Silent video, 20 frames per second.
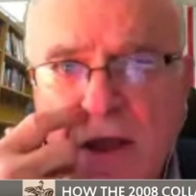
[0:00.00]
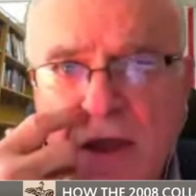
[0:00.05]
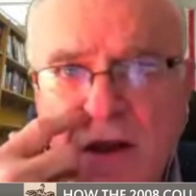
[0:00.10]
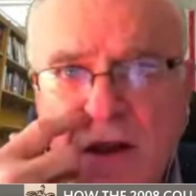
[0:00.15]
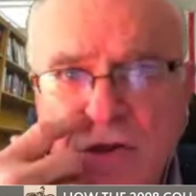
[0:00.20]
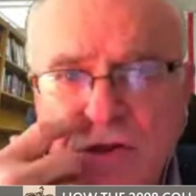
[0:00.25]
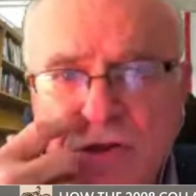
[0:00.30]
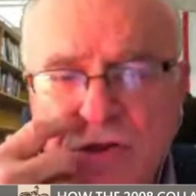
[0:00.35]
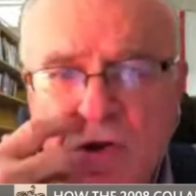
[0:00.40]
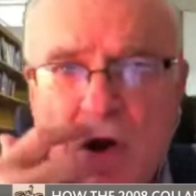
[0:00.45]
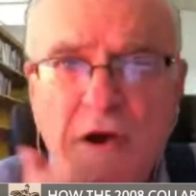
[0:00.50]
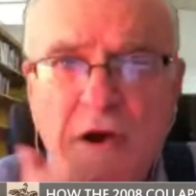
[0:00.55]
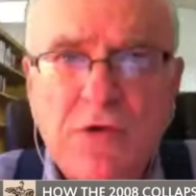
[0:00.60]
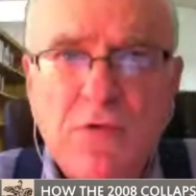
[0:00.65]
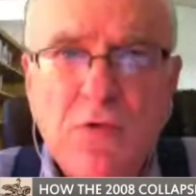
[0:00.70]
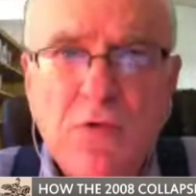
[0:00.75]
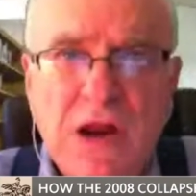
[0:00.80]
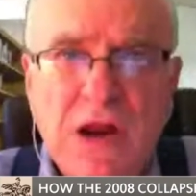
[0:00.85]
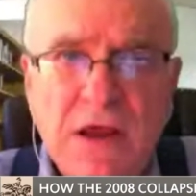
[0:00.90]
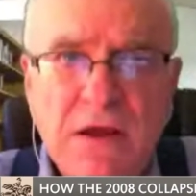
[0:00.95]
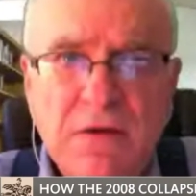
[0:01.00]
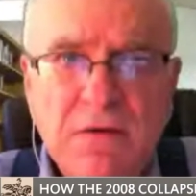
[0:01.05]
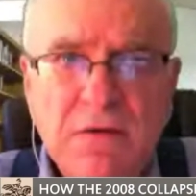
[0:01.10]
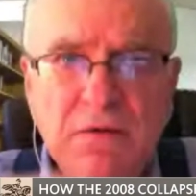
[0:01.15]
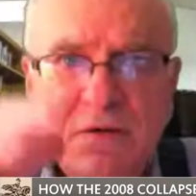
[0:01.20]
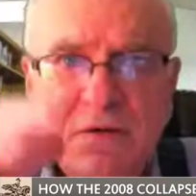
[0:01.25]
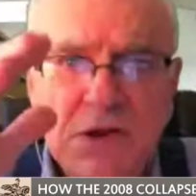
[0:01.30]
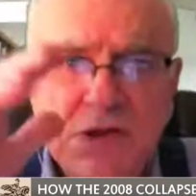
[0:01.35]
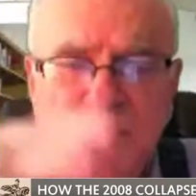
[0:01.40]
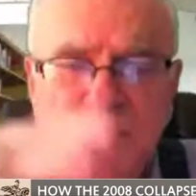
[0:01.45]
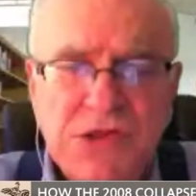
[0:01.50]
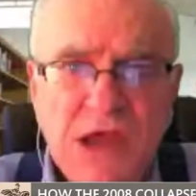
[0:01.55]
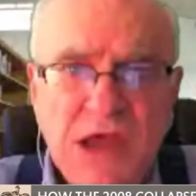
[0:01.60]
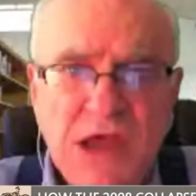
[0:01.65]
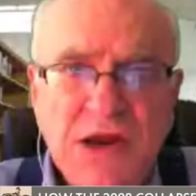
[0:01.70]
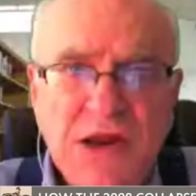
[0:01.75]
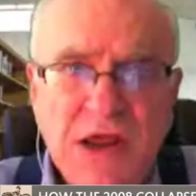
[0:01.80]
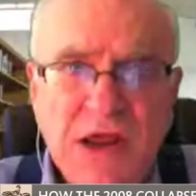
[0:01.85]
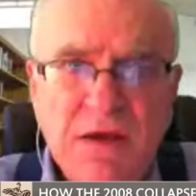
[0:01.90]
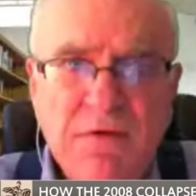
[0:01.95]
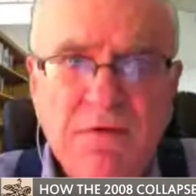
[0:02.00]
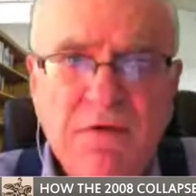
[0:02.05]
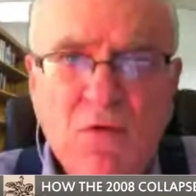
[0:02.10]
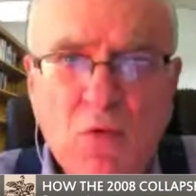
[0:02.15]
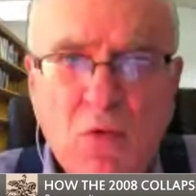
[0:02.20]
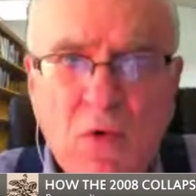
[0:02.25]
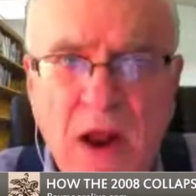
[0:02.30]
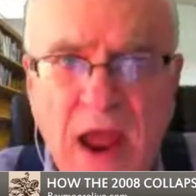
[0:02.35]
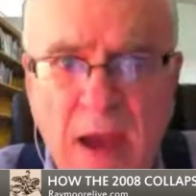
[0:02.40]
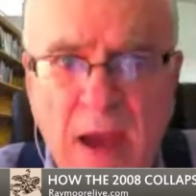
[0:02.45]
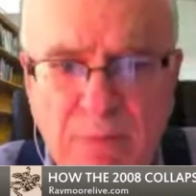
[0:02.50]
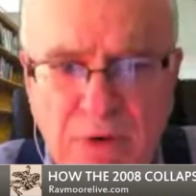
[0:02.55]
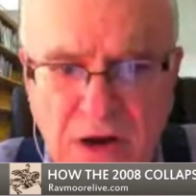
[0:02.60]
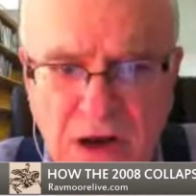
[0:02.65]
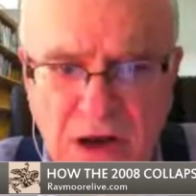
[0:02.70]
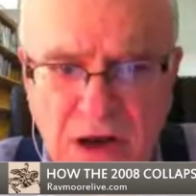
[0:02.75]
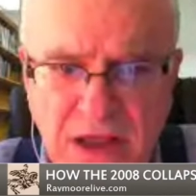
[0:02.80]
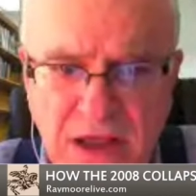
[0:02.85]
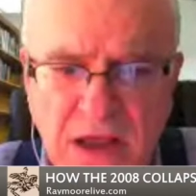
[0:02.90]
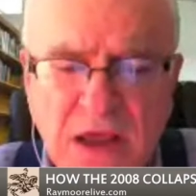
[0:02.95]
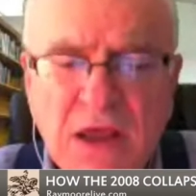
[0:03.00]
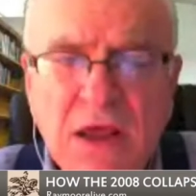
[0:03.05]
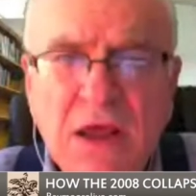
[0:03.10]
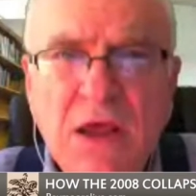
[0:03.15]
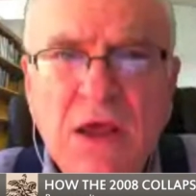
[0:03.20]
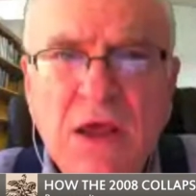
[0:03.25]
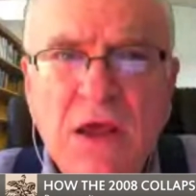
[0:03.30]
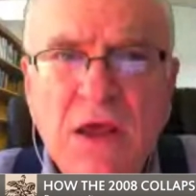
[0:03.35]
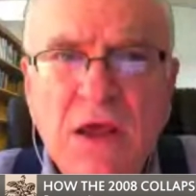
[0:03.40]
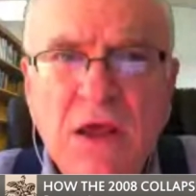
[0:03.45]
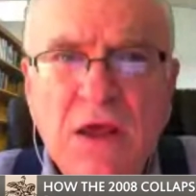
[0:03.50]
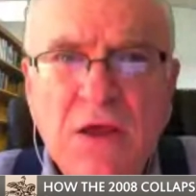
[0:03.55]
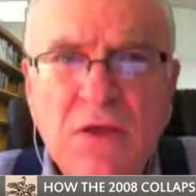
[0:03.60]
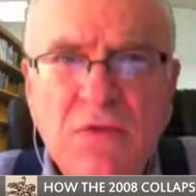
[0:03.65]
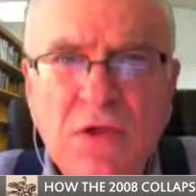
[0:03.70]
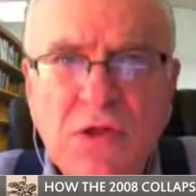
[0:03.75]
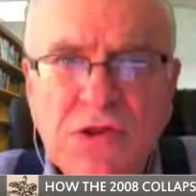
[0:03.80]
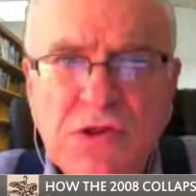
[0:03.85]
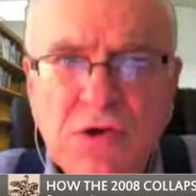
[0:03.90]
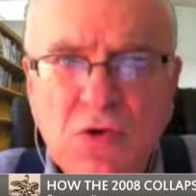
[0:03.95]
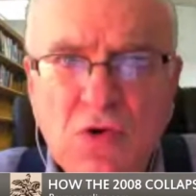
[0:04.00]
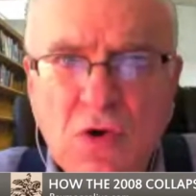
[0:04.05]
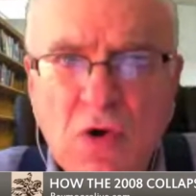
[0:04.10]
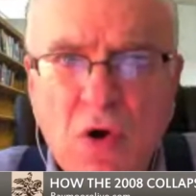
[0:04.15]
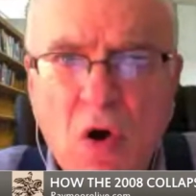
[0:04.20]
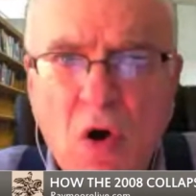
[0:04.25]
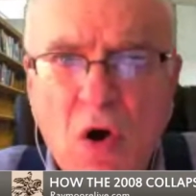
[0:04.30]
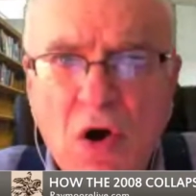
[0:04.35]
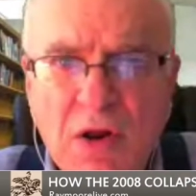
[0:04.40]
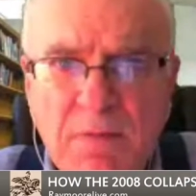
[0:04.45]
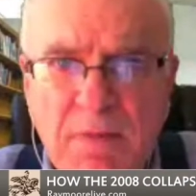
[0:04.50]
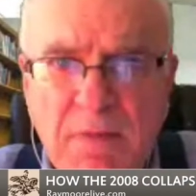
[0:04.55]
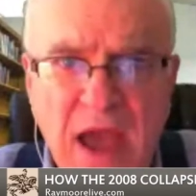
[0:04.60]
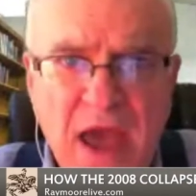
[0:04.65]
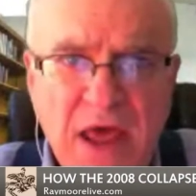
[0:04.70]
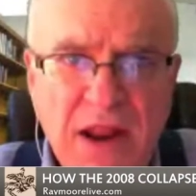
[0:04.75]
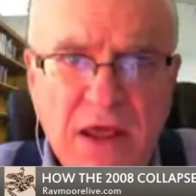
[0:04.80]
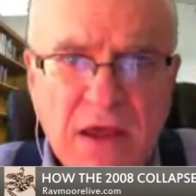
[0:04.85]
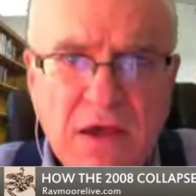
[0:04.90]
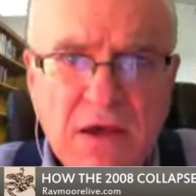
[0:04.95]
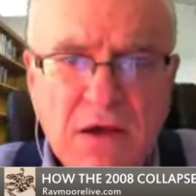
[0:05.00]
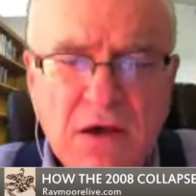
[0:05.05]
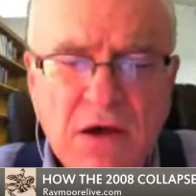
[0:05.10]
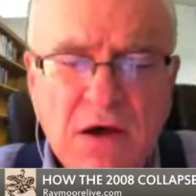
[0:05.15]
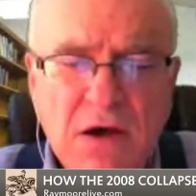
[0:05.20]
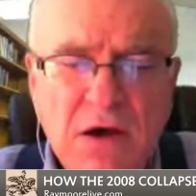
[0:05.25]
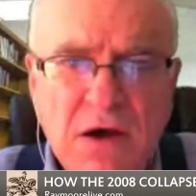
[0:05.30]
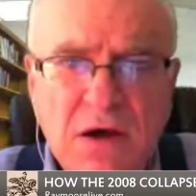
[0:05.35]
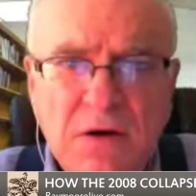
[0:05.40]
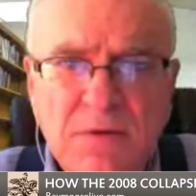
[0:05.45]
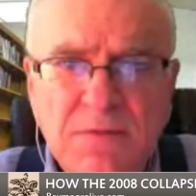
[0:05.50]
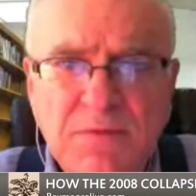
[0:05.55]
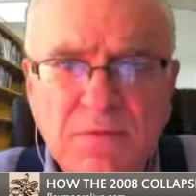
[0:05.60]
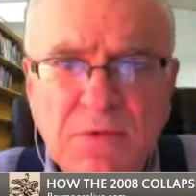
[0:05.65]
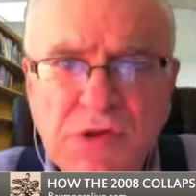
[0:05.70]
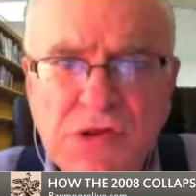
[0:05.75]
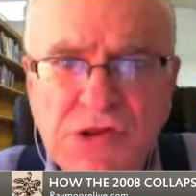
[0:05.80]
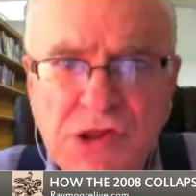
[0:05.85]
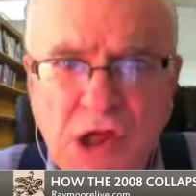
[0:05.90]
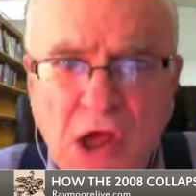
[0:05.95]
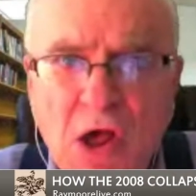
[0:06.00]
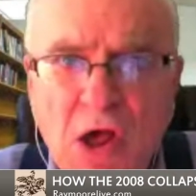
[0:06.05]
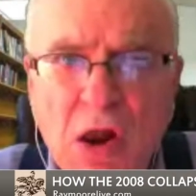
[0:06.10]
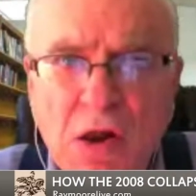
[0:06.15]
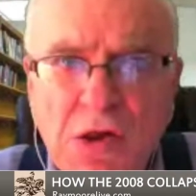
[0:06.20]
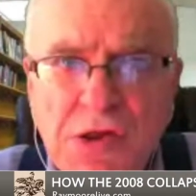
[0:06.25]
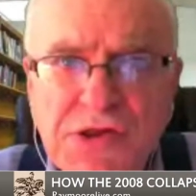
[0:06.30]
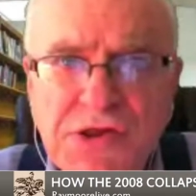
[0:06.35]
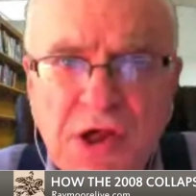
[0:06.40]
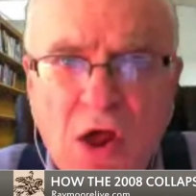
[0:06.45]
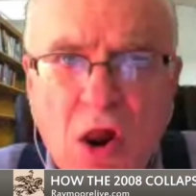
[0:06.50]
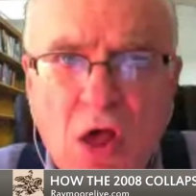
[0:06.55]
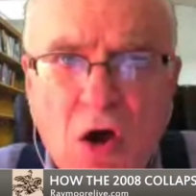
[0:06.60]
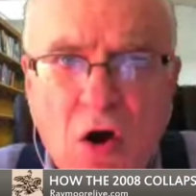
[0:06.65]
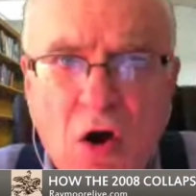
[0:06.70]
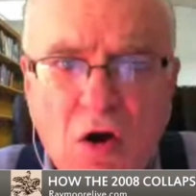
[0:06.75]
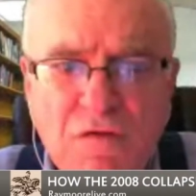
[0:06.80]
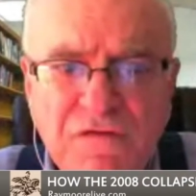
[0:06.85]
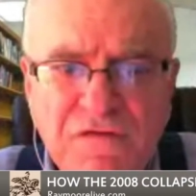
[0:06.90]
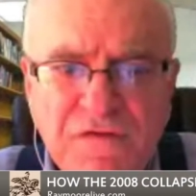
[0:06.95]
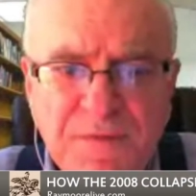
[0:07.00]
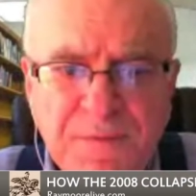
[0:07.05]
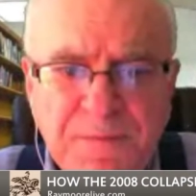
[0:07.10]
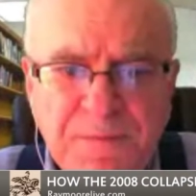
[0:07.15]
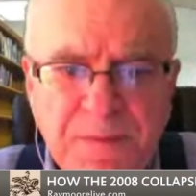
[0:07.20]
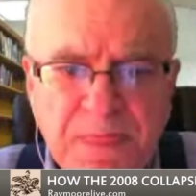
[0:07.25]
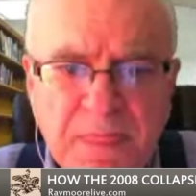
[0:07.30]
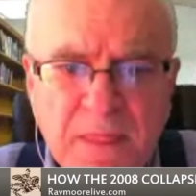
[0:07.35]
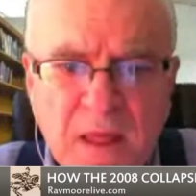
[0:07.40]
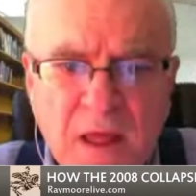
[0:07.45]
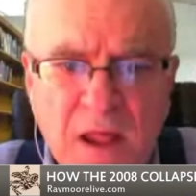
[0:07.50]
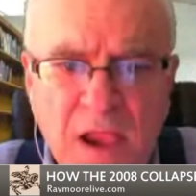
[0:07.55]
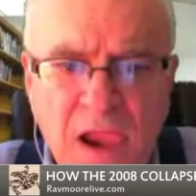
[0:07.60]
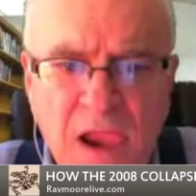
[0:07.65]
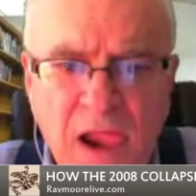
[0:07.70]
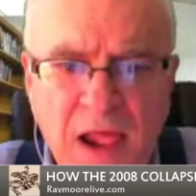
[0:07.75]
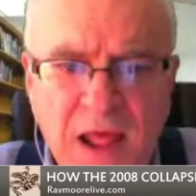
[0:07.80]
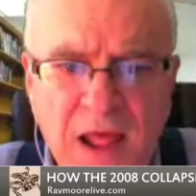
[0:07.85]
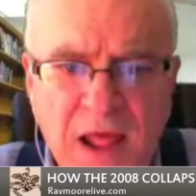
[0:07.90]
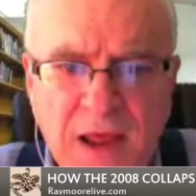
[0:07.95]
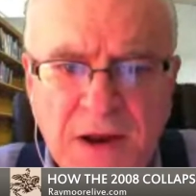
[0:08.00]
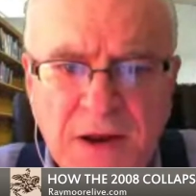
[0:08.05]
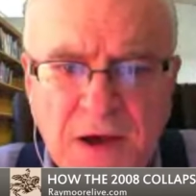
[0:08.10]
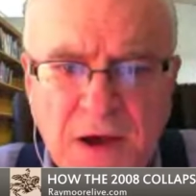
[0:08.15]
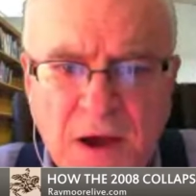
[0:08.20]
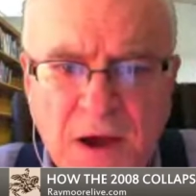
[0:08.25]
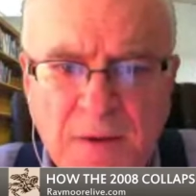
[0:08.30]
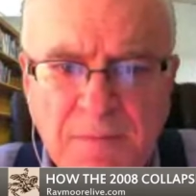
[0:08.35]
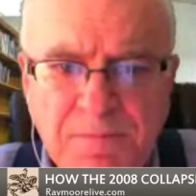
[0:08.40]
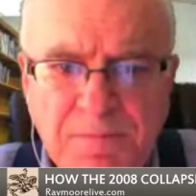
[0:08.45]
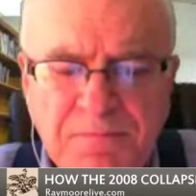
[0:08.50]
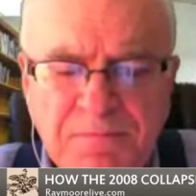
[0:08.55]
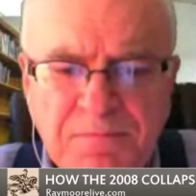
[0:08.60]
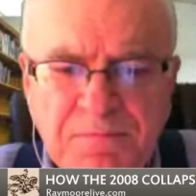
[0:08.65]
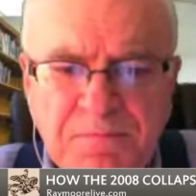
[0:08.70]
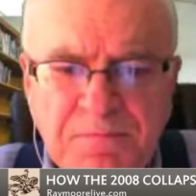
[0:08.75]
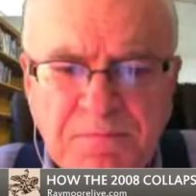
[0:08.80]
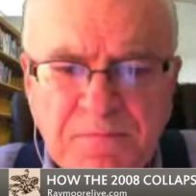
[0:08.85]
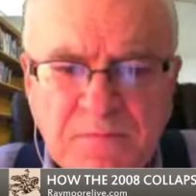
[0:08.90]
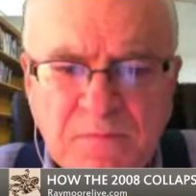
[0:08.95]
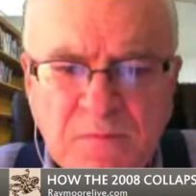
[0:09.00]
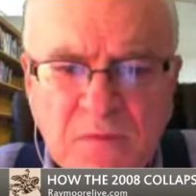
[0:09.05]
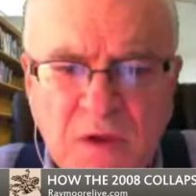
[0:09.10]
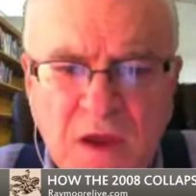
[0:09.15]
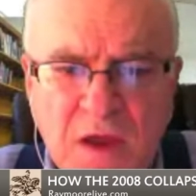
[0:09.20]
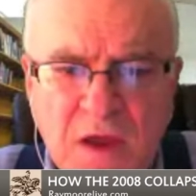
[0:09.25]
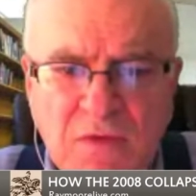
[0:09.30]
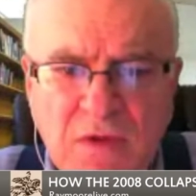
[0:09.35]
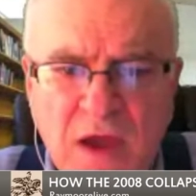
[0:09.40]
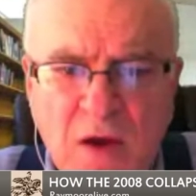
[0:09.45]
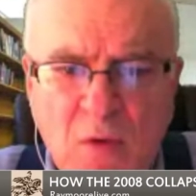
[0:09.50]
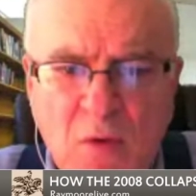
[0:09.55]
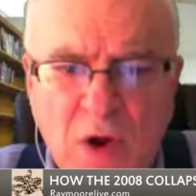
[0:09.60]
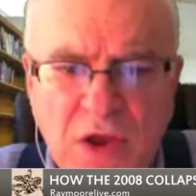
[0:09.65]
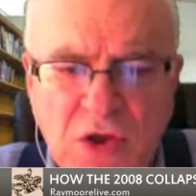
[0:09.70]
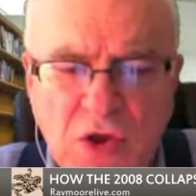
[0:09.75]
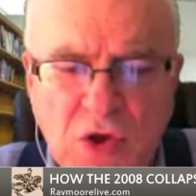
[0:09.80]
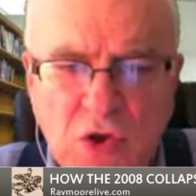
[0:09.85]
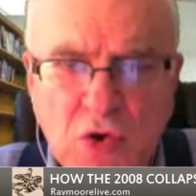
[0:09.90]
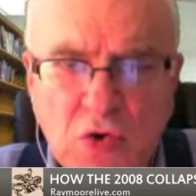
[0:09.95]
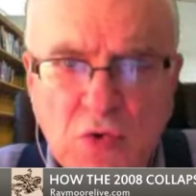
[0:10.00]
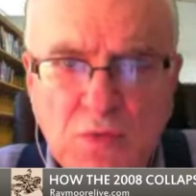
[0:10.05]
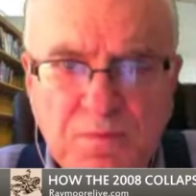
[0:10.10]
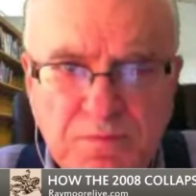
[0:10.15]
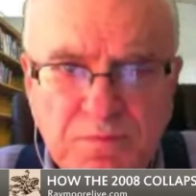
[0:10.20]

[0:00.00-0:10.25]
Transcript: and it starts really descending rapidly, there's an automatic sell off, and that way you